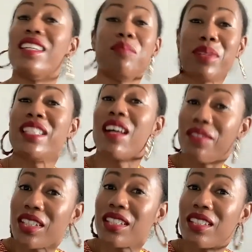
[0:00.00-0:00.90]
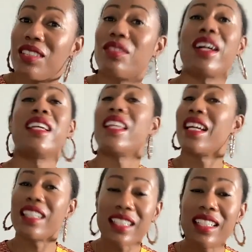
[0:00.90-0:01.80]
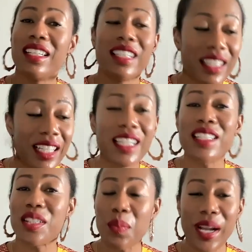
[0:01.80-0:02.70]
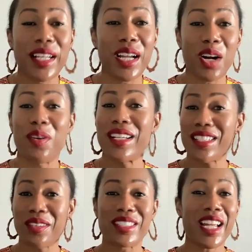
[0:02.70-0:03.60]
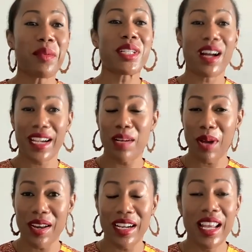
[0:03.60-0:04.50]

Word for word: be selfish, right? Like it is the way to go. And so today we're talking about it.